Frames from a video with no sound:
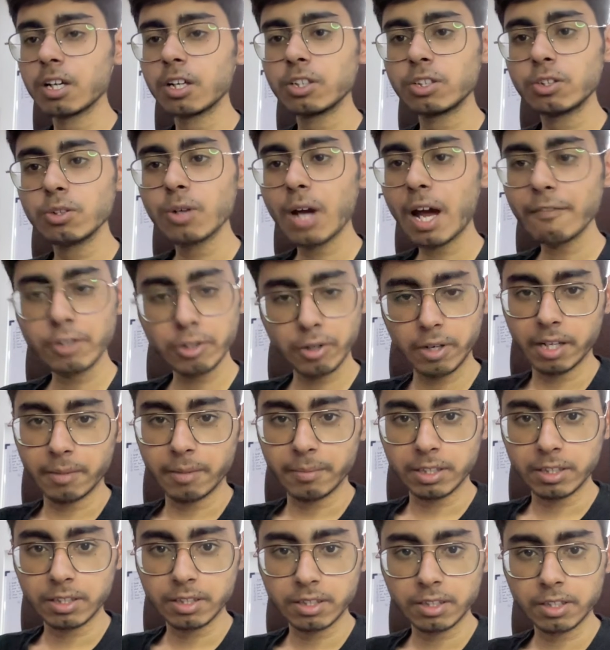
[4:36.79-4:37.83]
You have
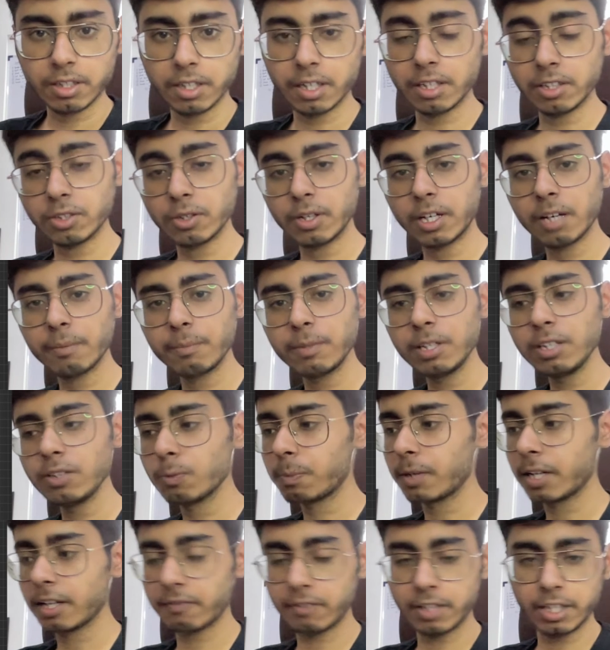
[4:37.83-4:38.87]
Udemy. In Udemy, you
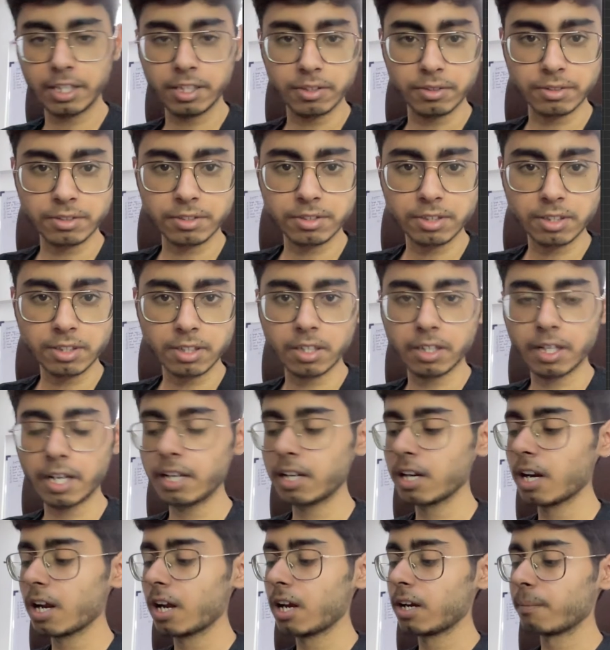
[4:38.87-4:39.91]
play videos,
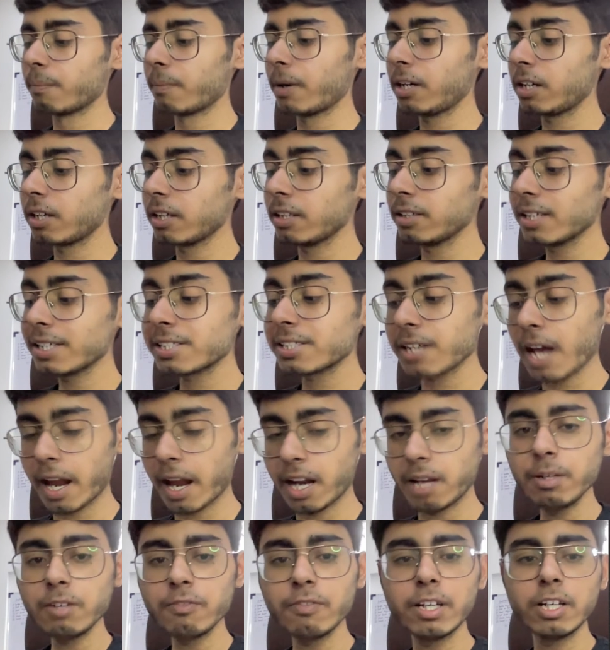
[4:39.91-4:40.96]
right? But in this
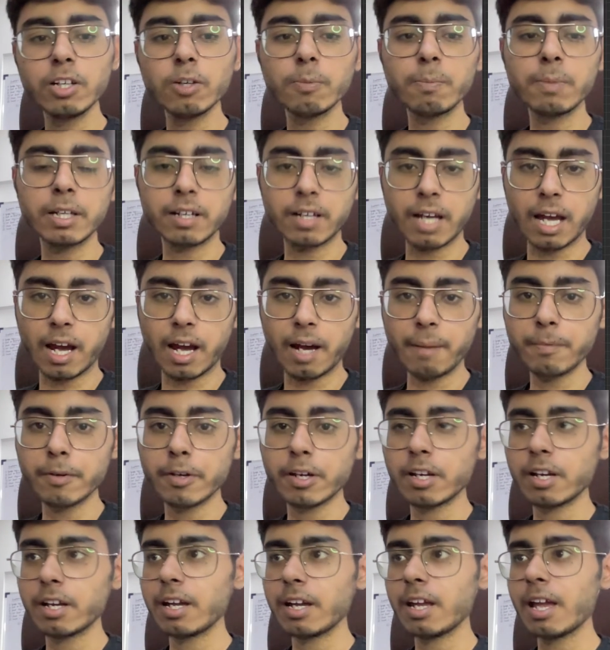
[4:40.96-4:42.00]
dynamic video player app,
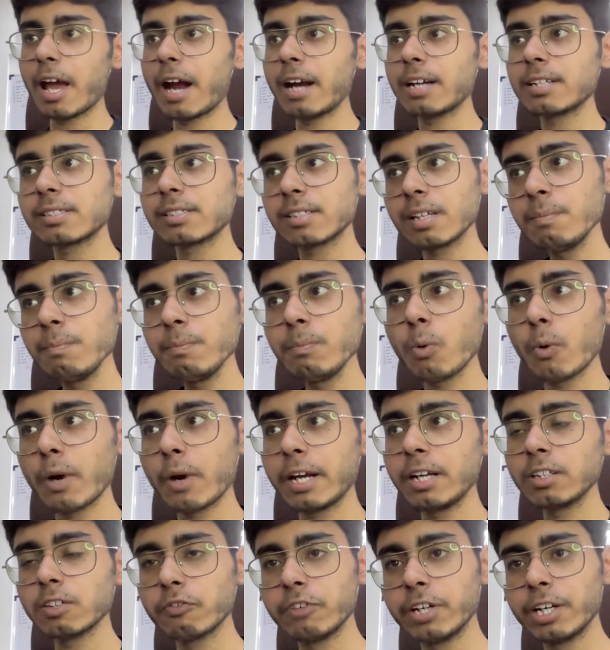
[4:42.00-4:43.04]
at some
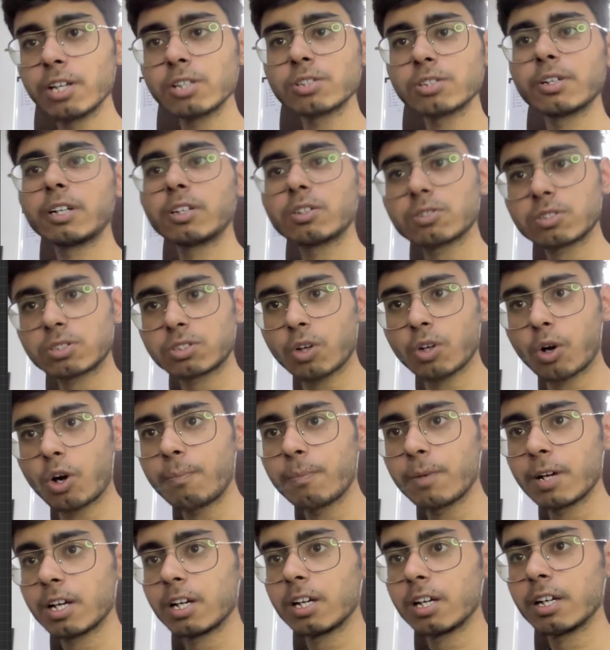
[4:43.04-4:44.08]
point, the video is going to stop.